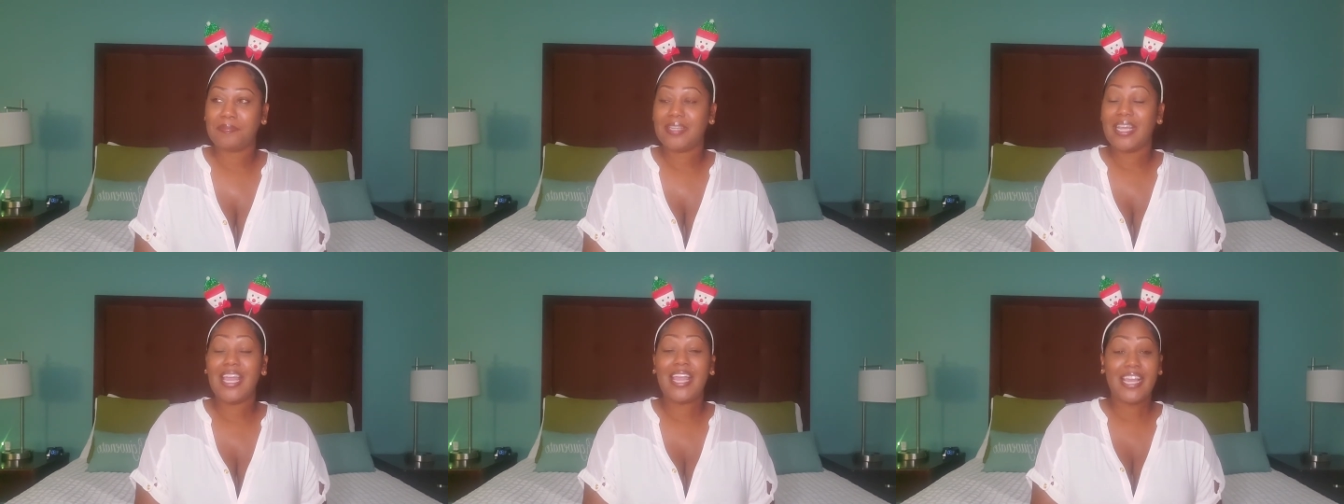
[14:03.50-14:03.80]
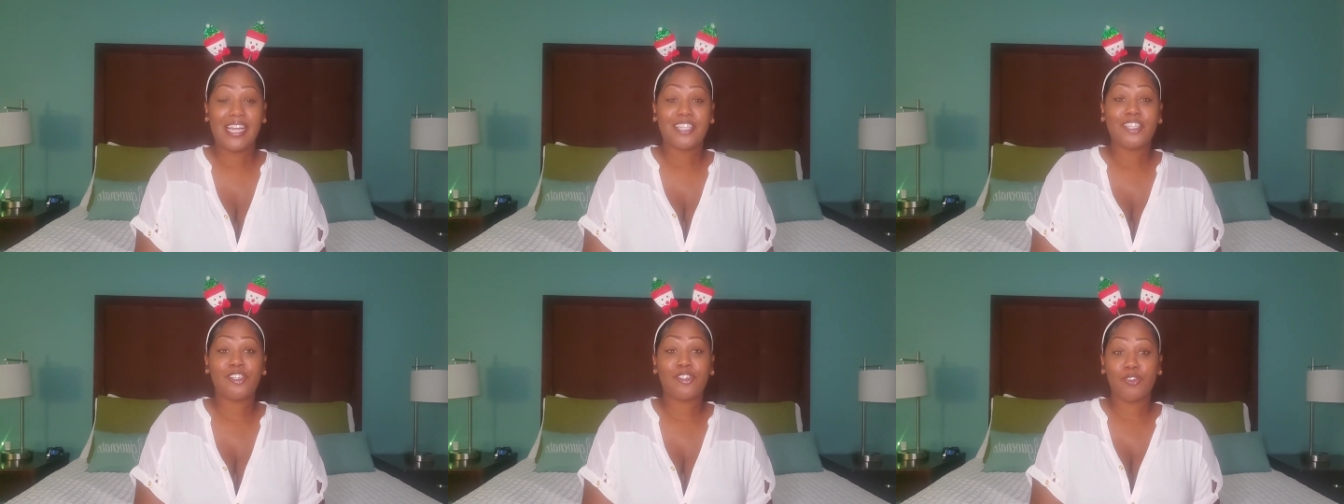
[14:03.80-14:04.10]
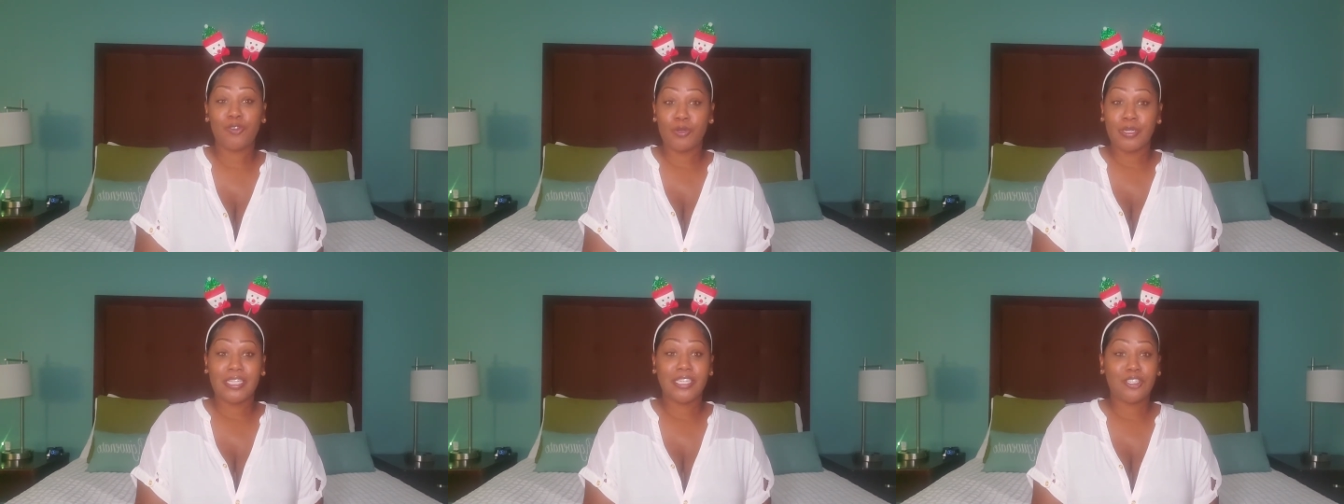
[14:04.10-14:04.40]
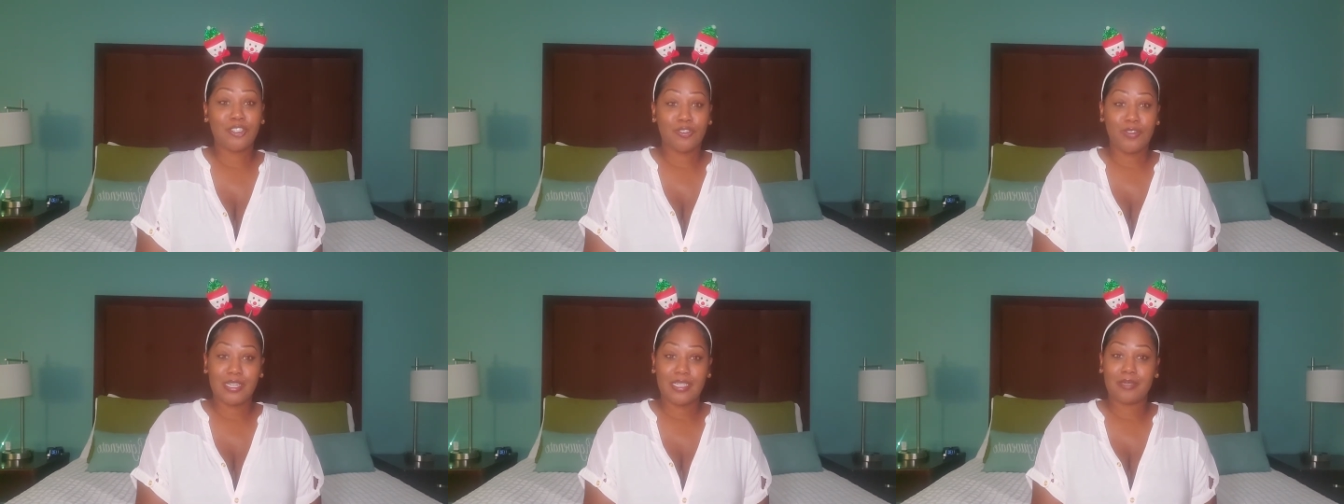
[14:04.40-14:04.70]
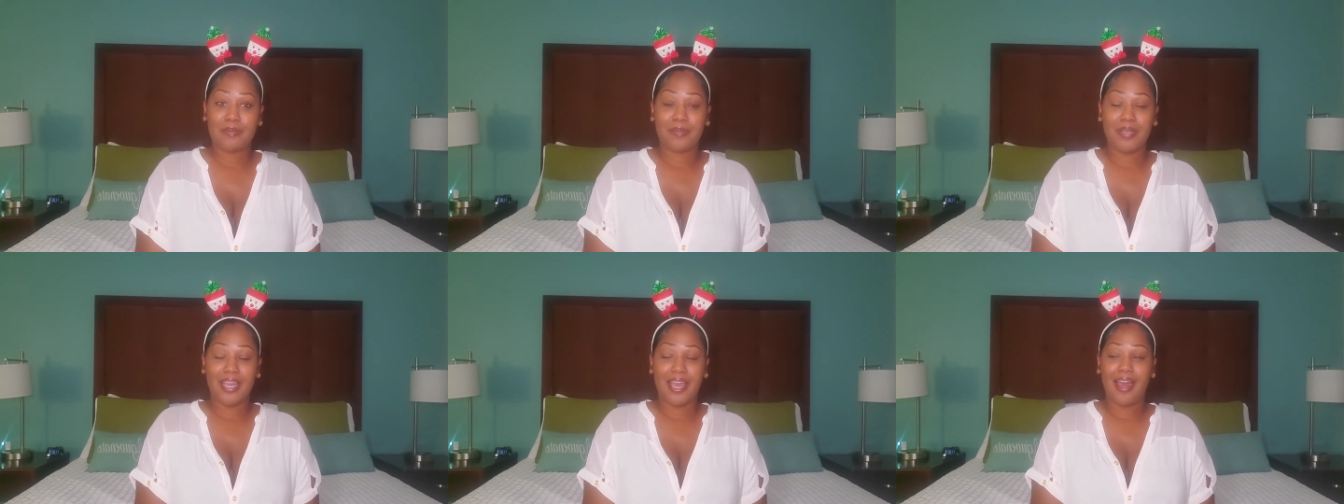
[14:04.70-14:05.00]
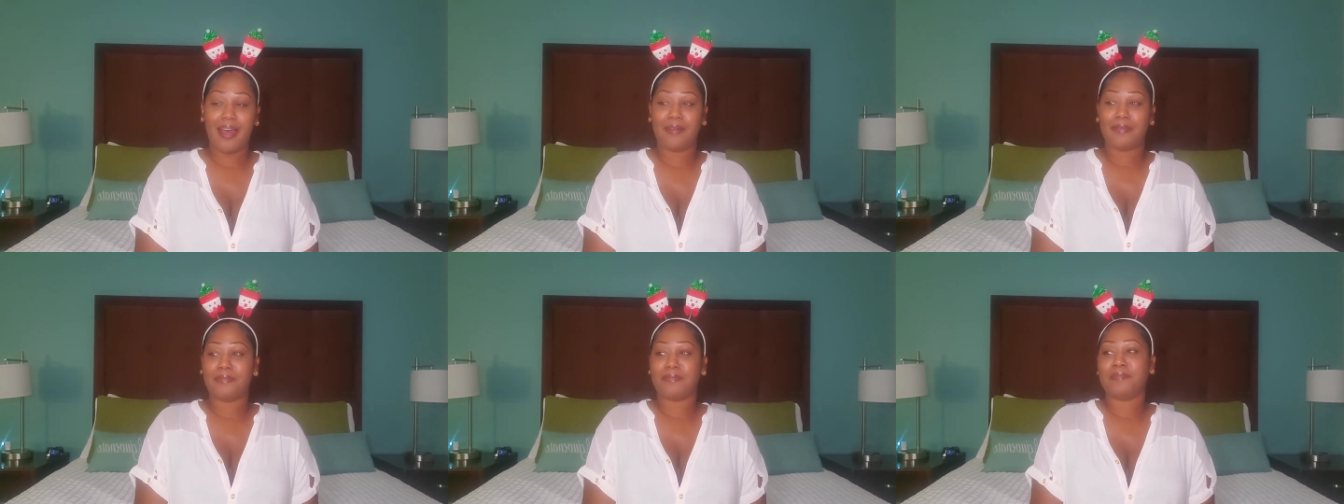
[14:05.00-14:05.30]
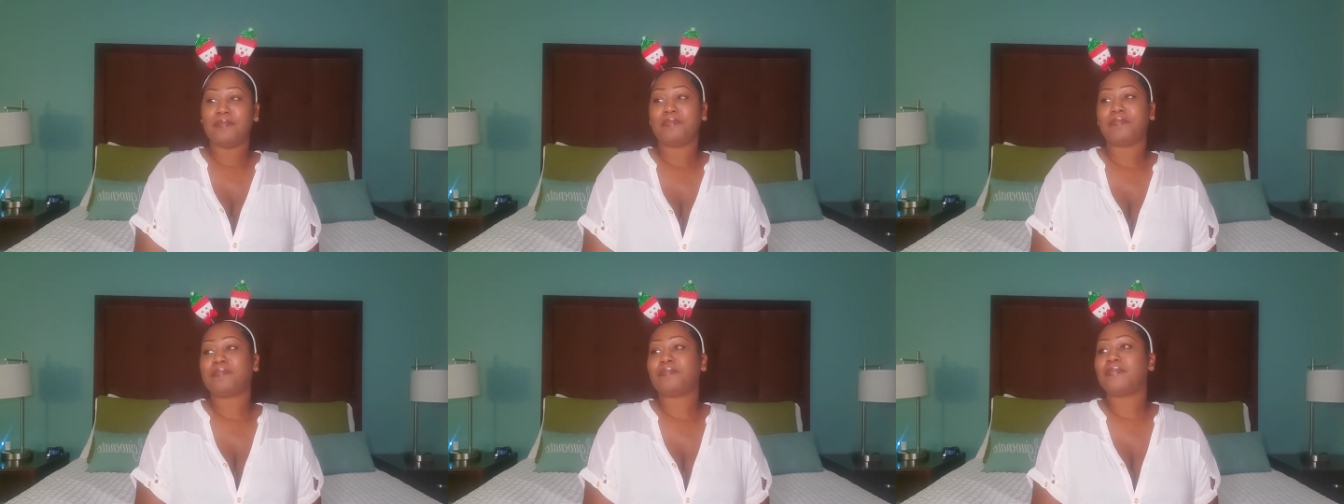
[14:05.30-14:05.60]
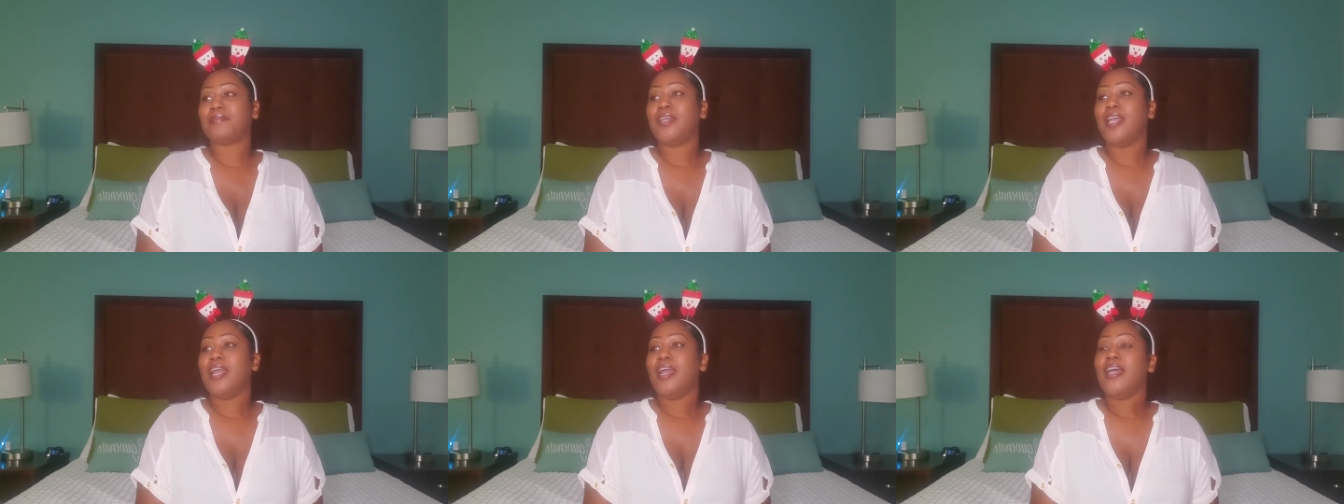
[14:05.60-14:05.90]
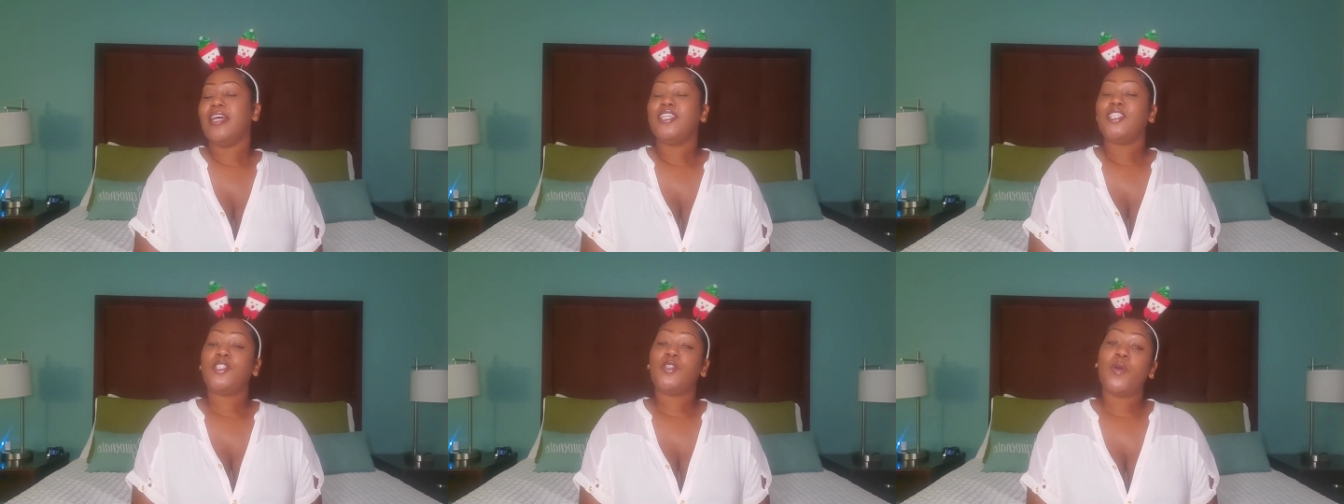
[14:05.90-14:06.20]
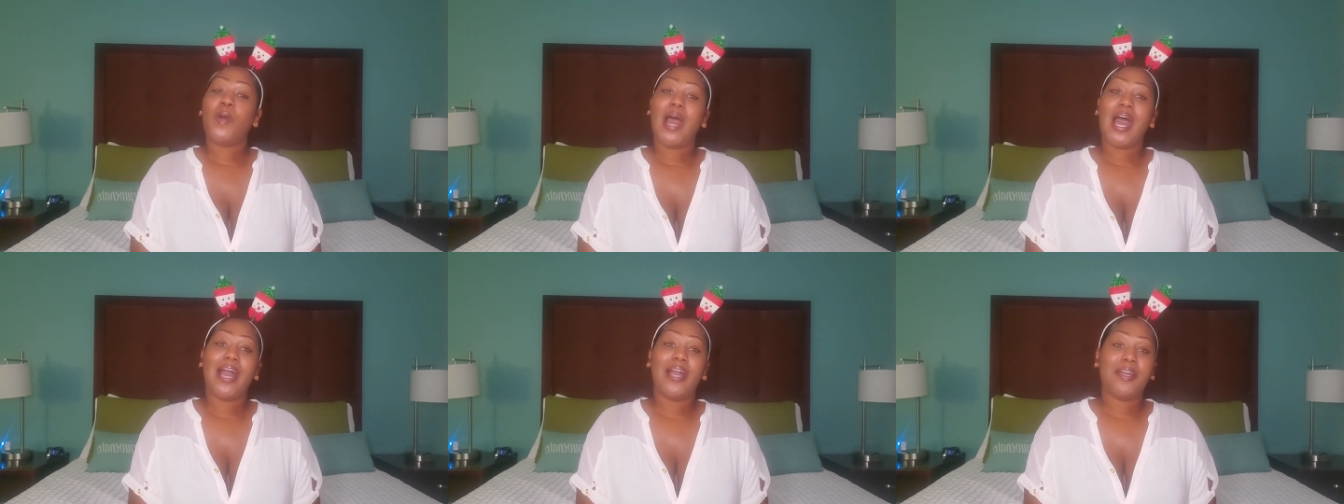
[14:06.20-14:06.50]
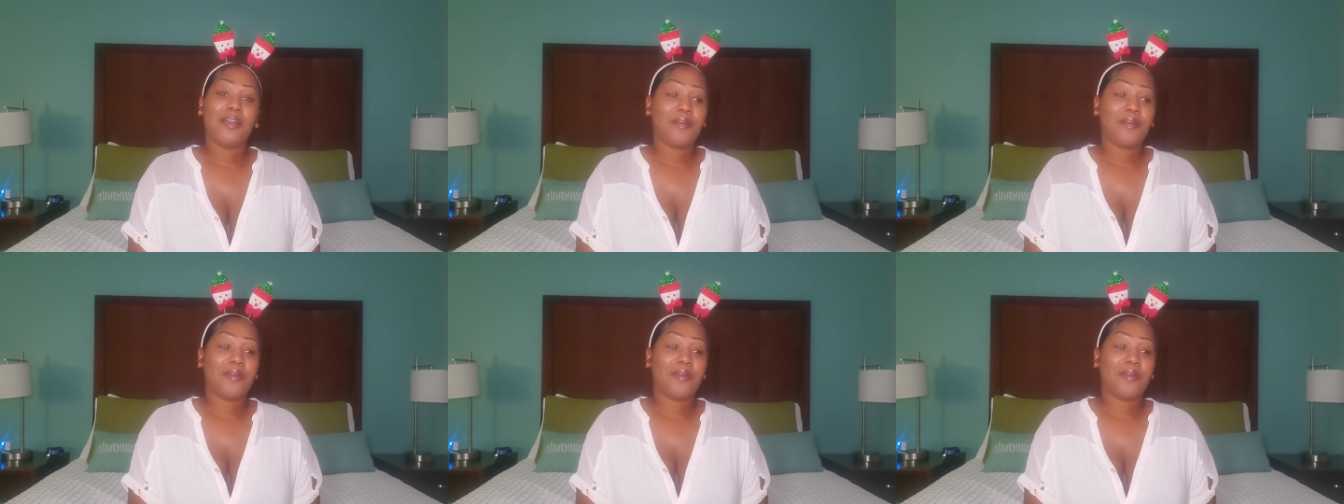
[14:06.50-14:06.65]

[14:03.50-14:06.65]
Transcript: He has truly stressed me out. So I,